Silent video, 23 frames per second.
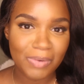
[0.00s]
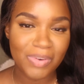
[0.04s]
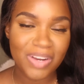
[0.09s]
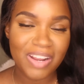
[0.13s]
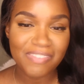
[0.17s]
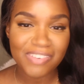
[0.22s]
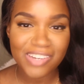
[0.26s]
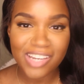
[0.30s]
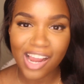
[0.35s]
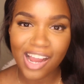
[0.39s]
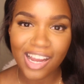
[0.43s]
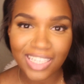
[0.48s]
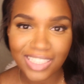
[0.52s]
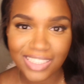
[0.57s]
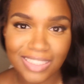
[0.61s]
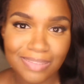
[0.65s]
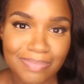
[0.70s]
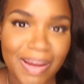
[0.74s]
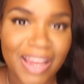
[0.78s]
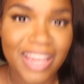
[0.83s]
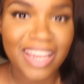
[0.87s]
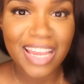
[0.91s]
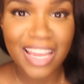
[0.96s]
Whenever you're hugging
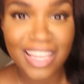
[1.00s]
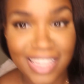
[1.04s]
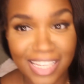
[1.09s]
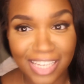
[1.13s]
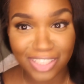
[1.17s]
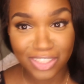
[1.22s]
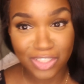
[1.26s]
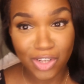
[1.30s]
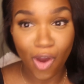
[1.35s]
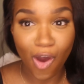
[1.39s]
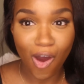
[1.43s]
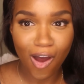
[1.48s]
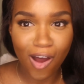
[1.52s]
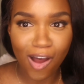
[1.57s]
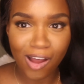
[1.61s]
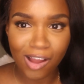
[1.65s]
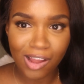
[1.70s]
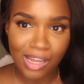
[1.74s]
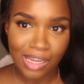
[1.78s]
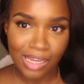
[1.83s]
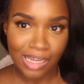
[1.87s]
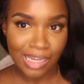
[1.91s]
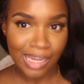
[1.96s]
somebody and they're
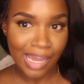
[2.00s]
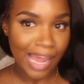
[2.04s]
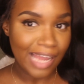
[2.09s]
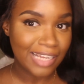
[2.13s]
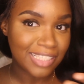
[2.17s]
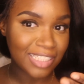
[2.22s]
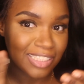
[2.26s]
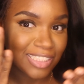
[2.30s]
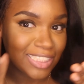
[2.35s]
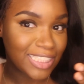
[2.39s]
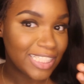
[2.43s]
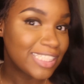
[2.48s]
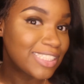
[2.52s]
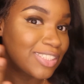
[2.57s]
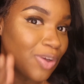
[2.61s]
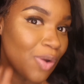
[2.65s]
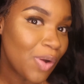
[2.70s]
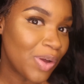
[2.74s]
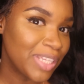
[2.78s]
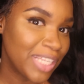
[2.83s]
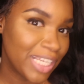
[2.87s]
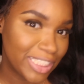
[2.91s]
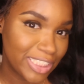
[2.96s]
tall and your cheeks
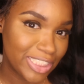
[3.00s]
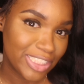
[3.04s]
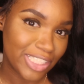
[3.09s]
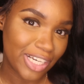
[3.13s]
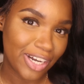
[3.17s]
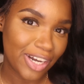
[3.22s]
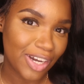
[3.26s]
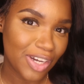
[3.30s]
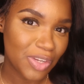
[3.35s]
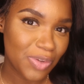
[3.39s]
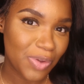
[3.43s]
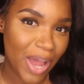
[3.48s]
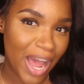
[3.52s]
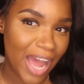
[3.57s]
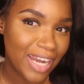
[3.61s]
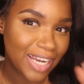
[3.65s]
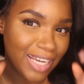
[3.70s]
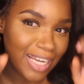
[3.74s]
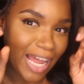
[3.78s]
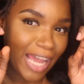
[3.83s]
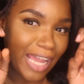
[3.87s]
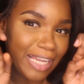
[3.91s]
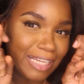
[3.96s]
go on their shirt, you kind
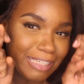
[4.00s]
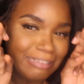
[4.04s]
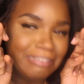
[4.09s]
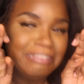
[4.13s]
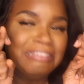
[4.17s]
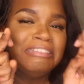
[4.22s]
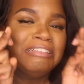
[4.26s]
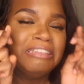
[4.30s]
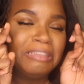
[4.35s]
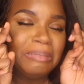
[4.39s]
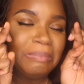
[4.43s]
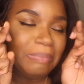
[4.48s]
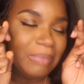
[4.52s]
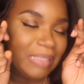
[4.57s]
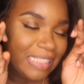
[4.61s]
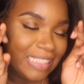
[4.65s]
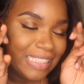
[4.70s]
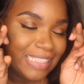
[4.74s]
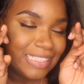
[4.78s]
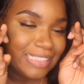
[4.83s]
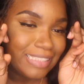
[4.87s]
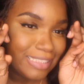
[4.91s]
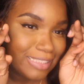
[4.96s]
of like,
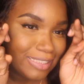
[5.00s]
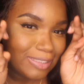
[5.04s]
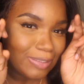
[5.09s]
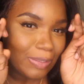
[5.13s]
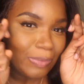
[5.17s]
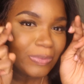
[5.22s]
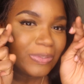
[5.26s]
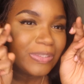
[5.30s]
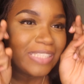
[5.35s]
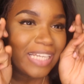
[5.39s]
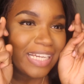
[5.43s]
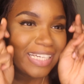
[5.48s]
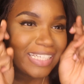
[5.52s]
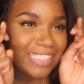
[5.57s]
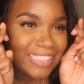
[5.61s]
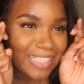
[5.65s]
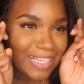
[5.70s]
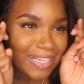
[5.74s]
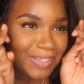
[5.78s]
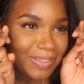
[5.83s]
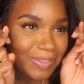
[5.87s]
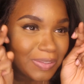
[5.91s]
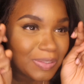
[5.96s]
please don't stay this
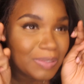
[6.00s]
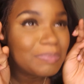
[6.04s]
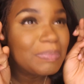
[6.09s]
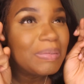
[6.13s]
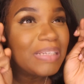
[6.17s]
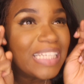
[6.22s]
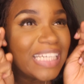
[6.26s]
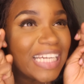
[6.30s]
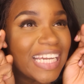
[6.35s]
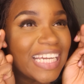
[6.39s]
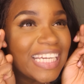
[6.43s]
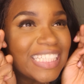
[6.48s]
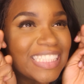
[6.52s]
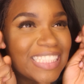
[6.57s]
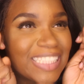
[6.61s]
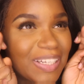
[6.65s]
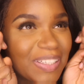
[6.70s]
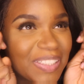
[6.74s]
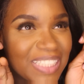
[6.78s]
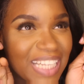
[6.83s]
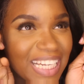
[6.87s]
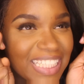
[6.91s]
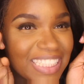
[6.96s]
close. Please
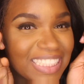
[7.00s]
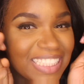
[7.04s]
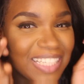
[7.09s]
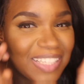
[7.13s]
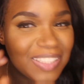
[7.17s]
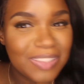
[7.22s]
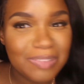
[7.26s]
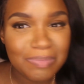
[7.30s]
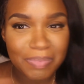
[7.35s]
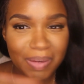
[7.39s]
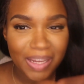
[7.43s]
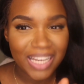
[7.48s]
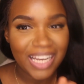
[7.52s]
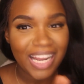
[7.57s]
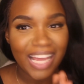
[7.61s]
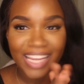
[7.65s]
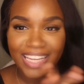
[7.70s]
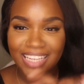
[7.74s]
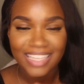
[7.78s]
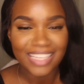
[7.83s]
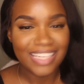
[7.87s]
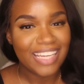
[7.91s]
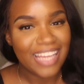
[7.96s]
don't stay this close, but
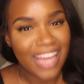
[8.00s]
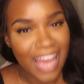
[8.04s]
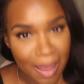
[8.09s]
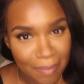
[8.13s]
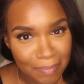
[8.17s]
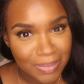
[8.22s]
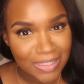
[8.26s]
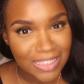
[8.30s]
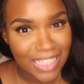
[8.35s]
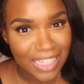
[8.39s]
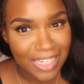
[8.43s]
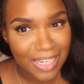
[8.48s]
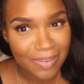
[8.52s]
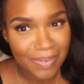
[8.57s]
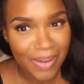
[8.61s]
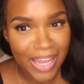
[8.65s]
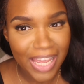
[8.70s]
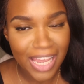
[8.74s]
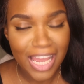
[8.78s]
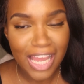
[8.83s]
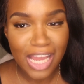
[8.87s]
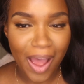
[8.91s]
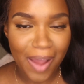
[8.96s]
like it happens anyway.